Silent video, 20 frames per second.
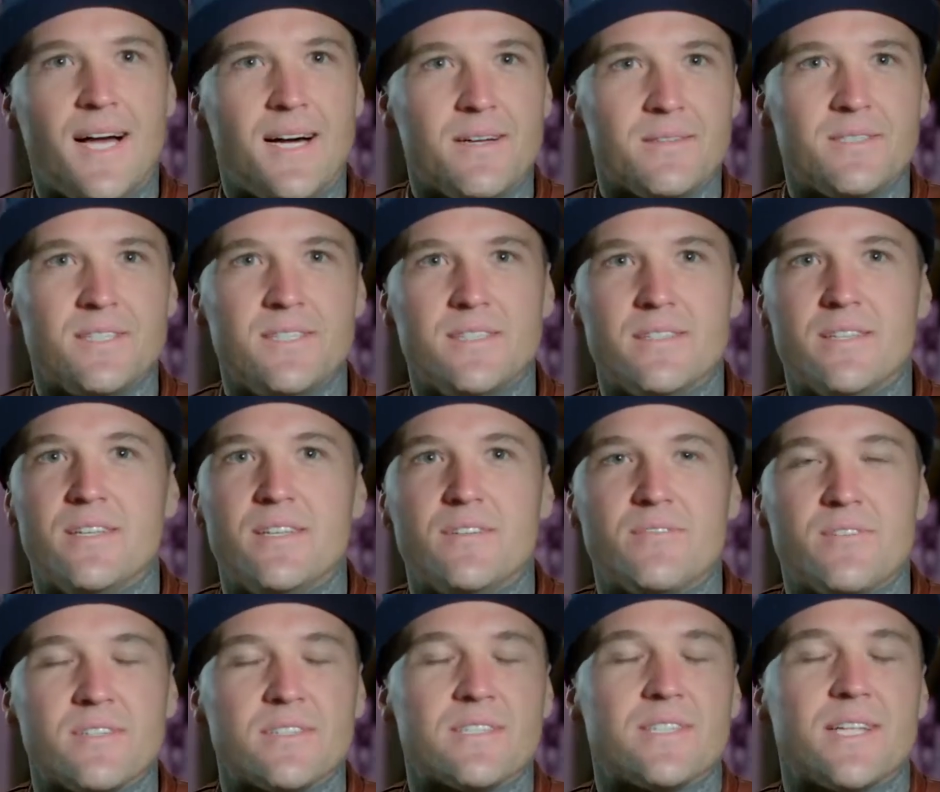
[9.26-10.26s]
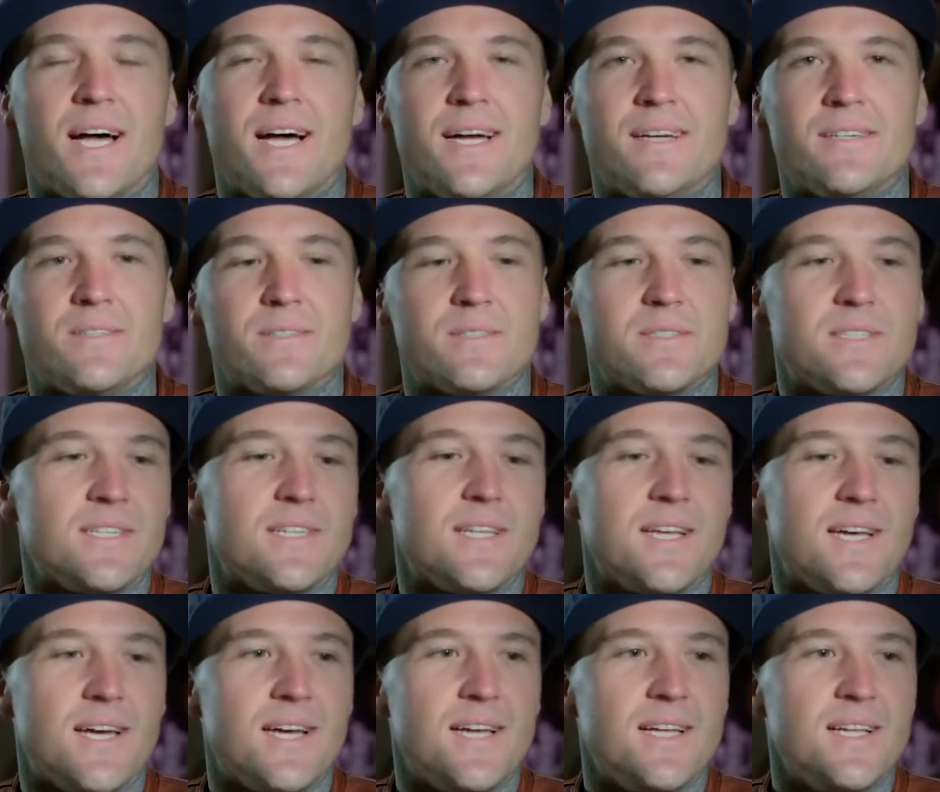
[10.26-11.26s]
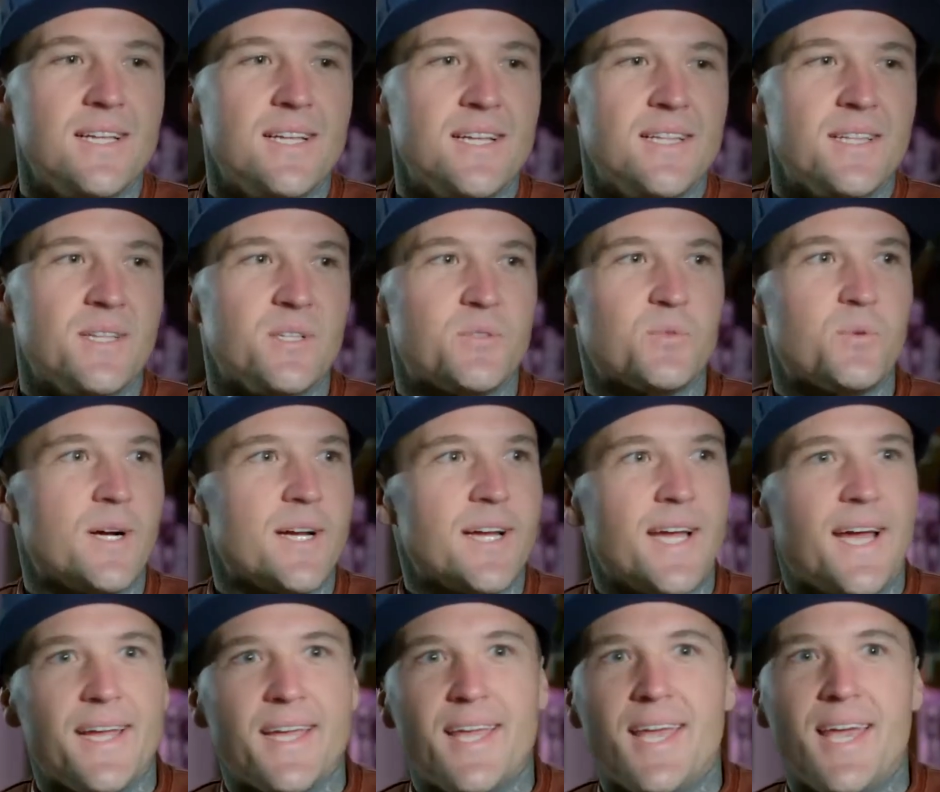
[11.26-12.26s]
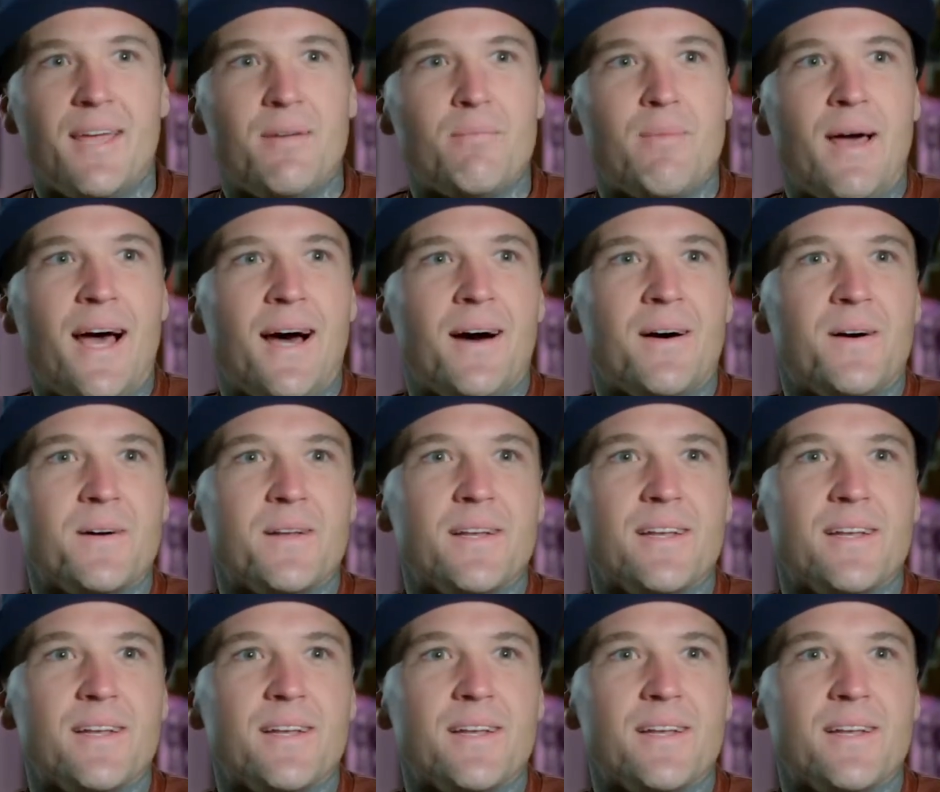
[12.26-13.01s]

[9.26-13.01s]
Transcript: out, seeing the different styles. And this one guy came out